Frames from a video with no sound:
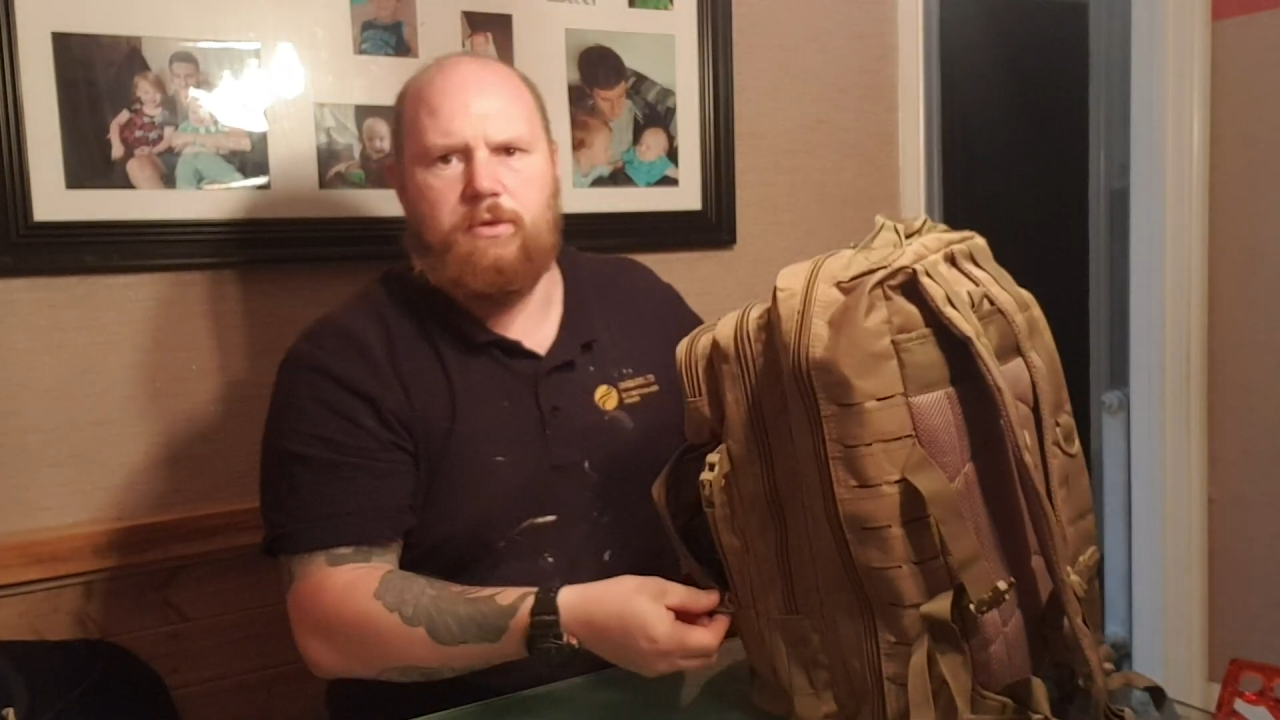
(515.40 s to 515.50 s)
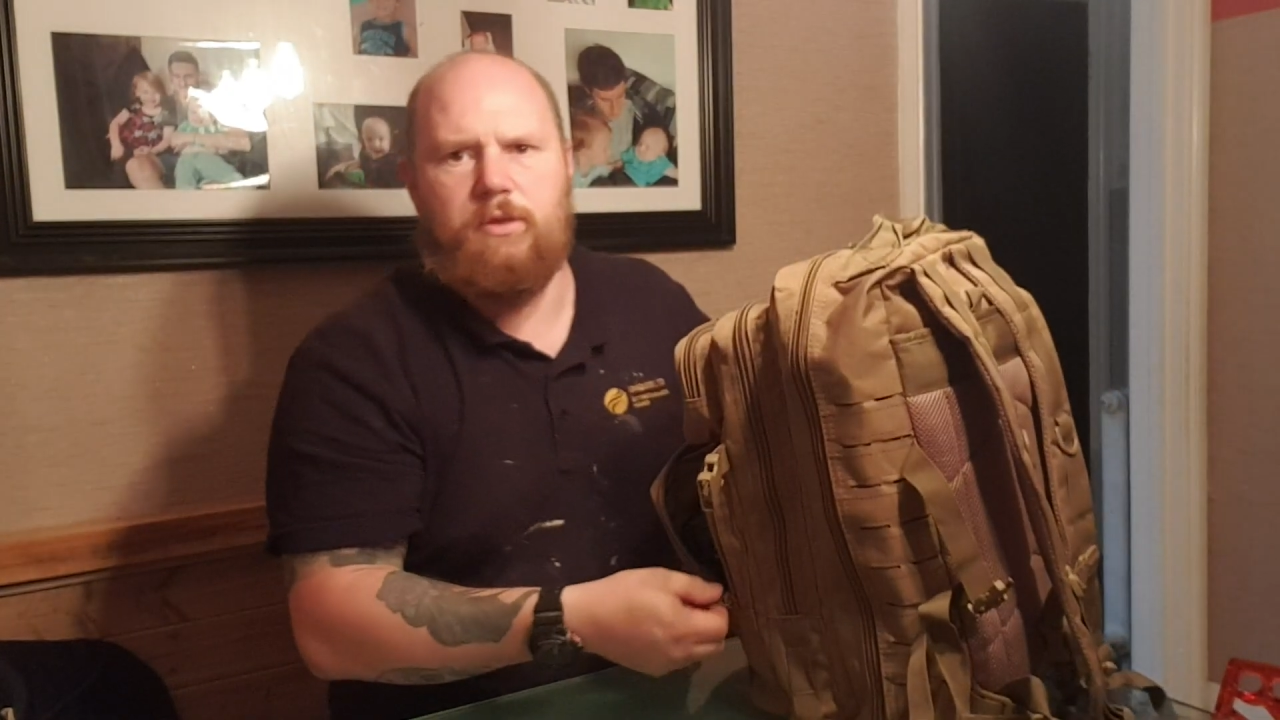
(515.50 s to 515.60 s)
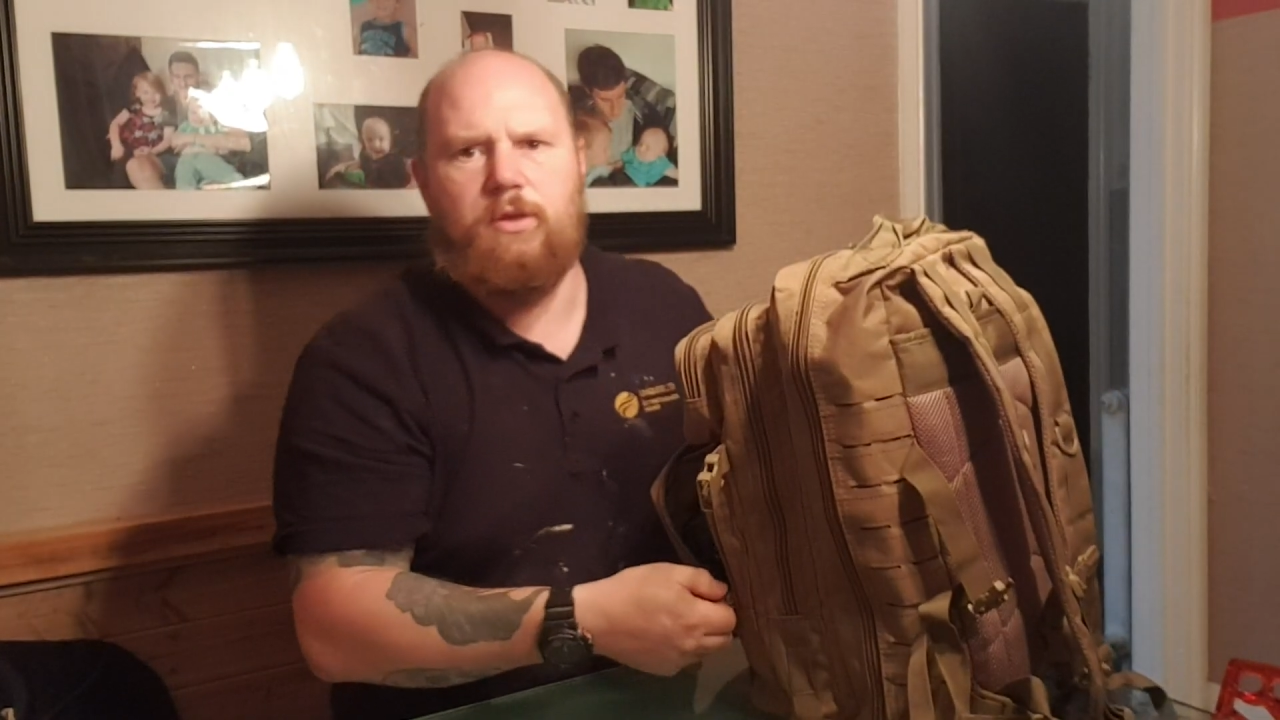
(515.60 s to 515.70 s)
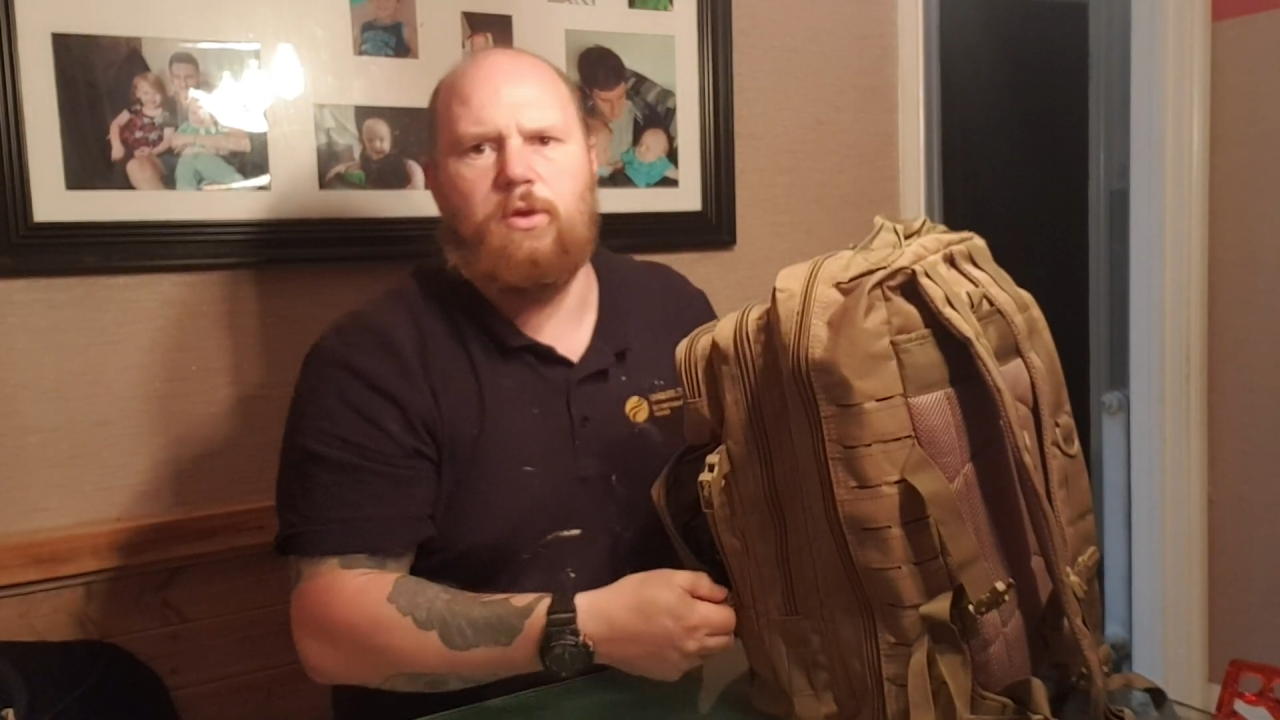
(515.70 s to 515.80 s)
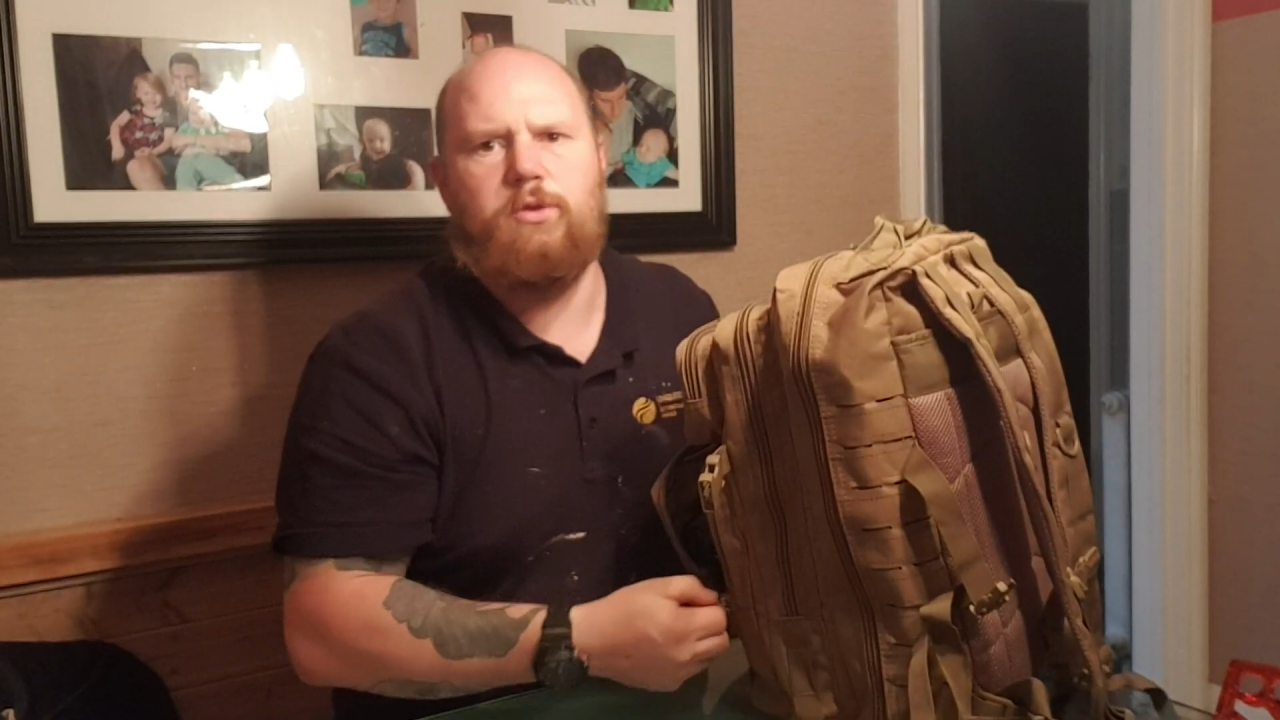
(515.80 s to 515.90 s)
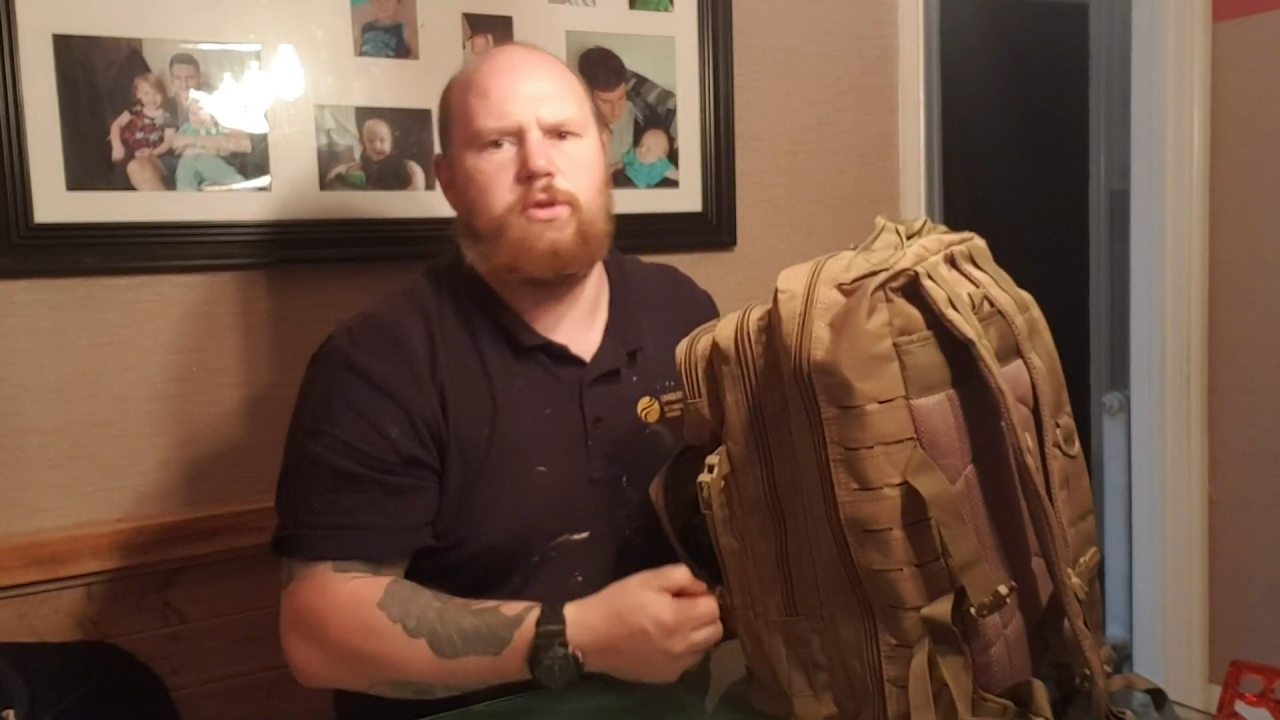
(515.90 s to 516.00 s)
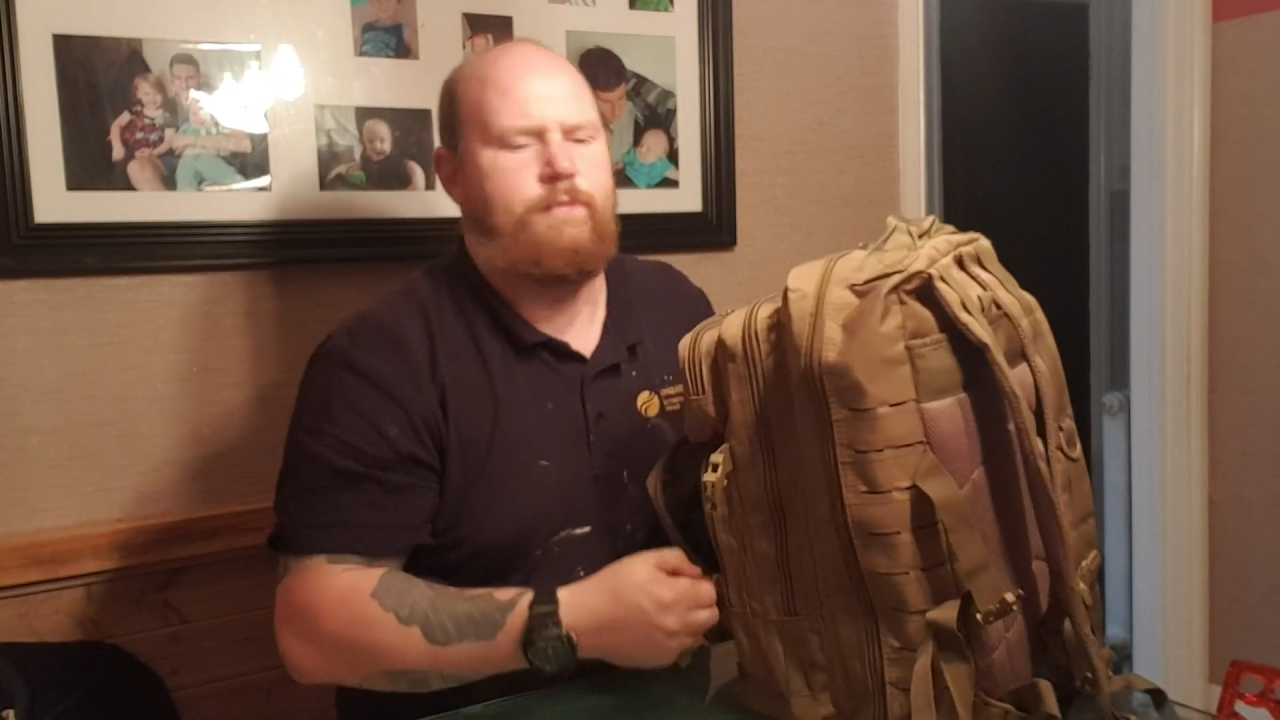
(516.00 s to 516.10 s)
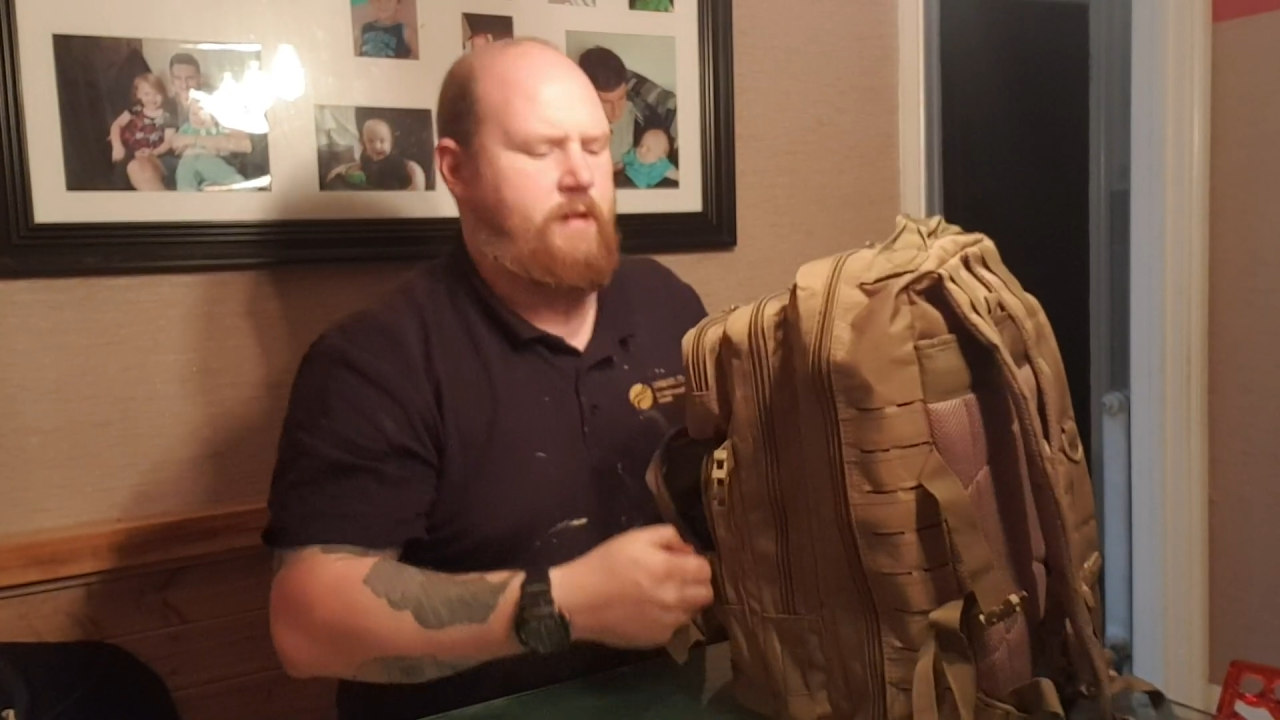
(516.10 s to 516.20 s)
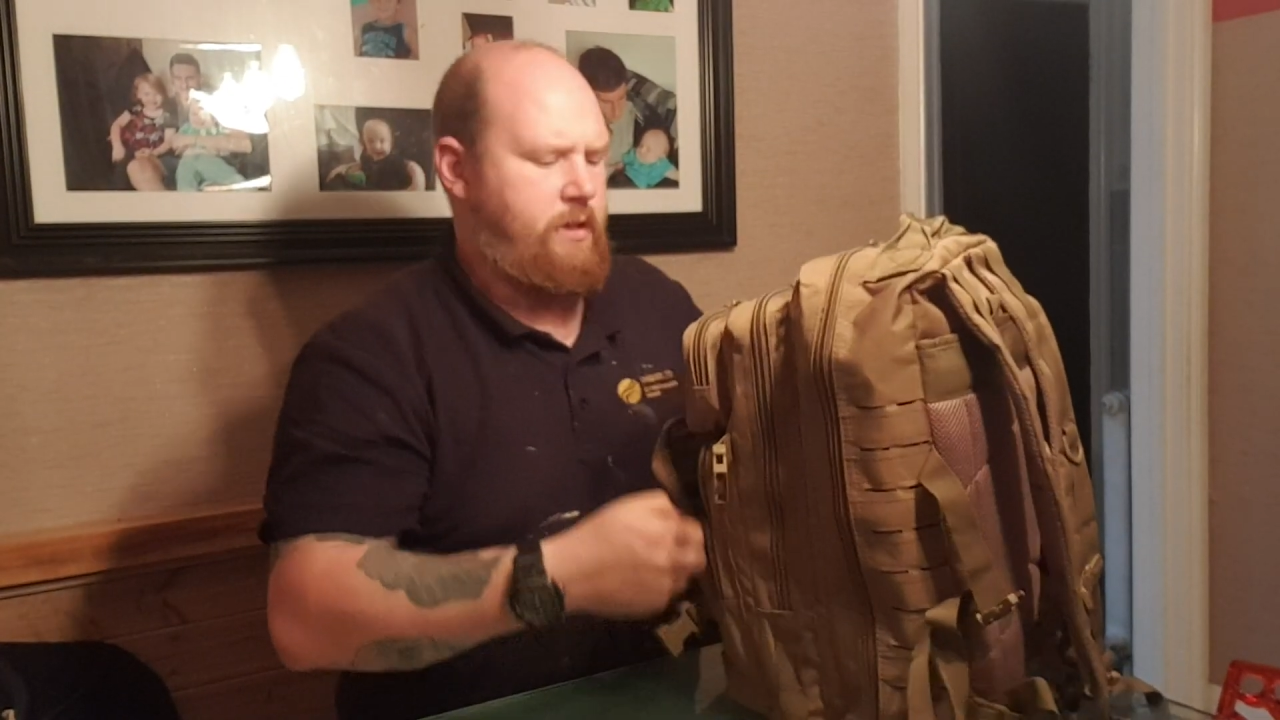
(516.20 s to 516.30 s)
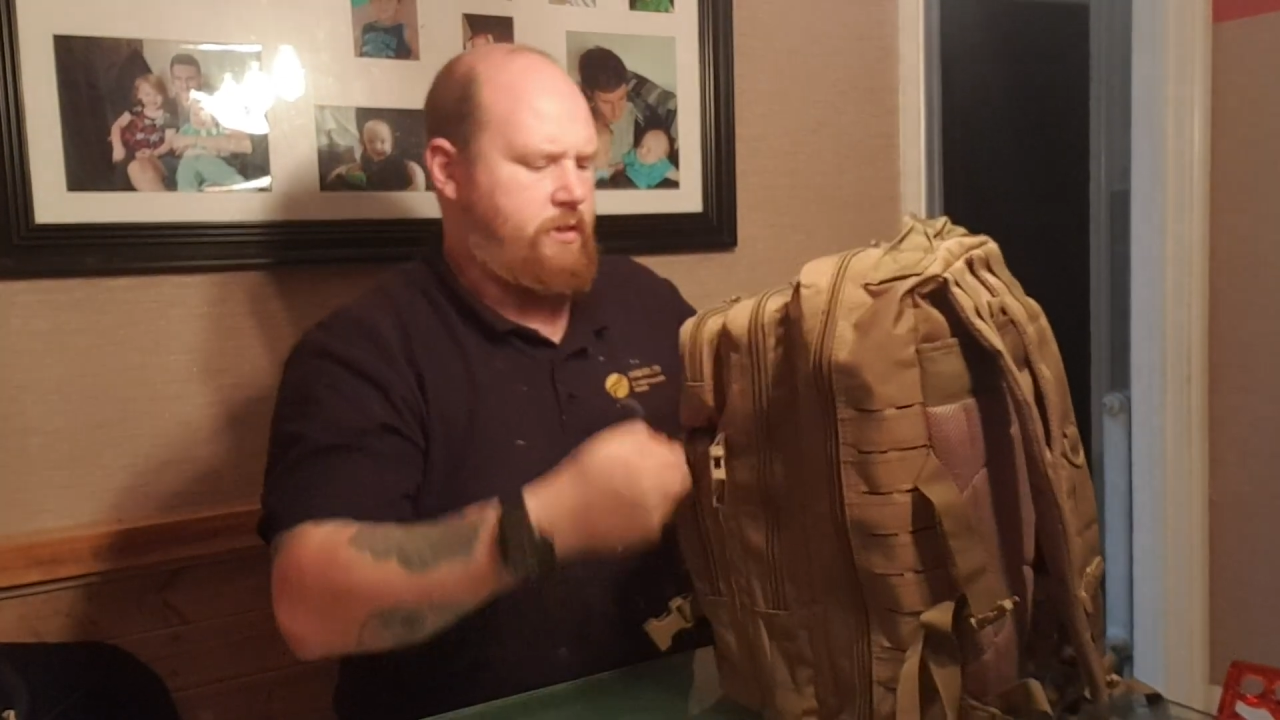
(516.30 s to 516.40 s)
lots of
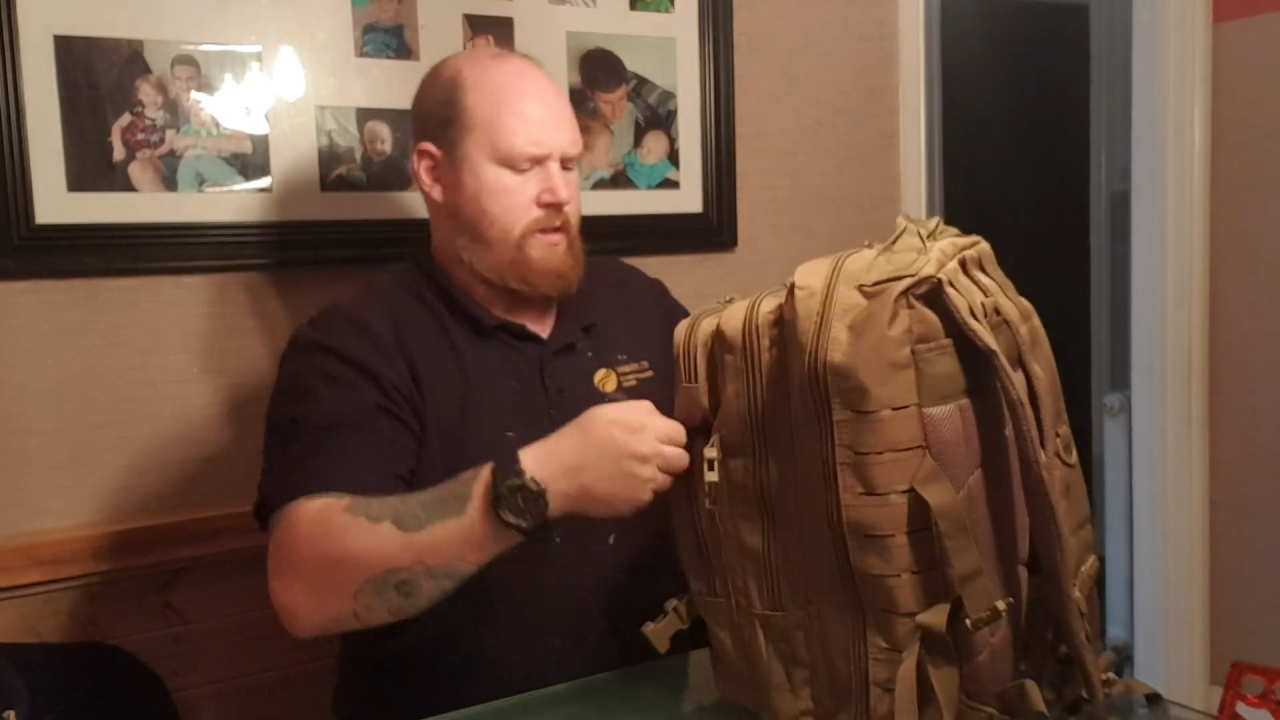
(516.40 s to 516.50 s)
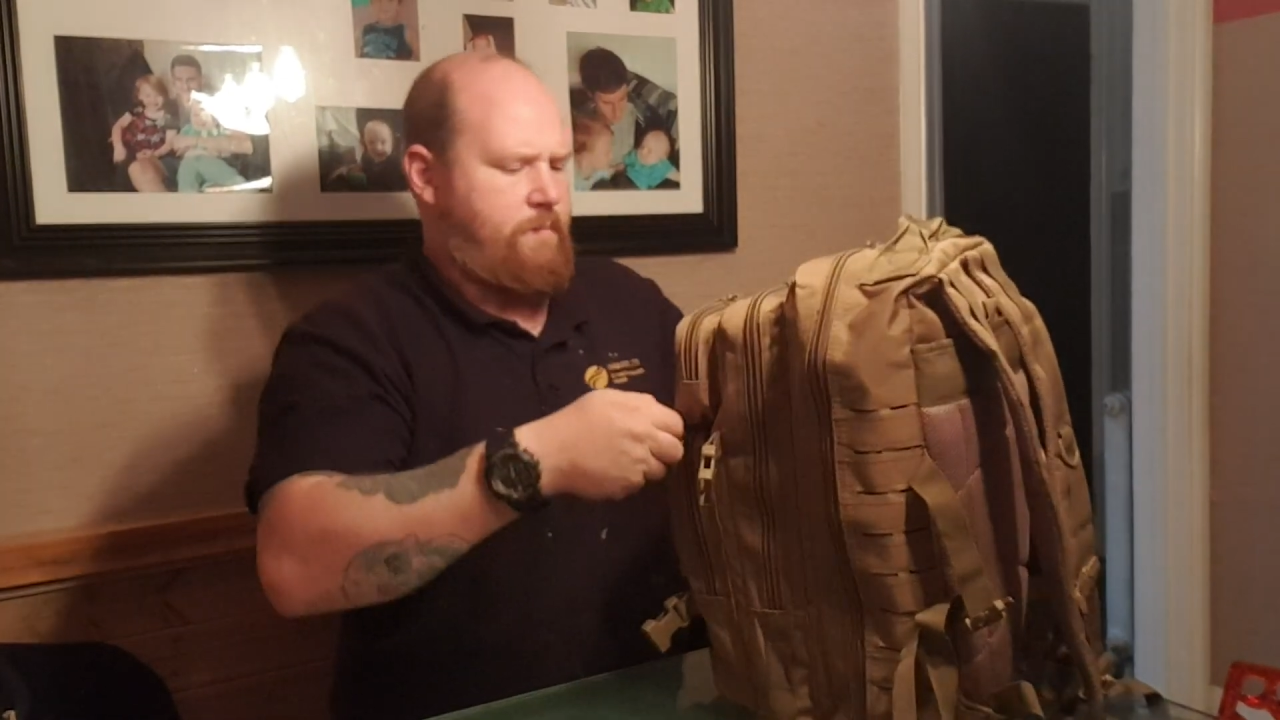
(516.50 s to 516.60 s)
videos that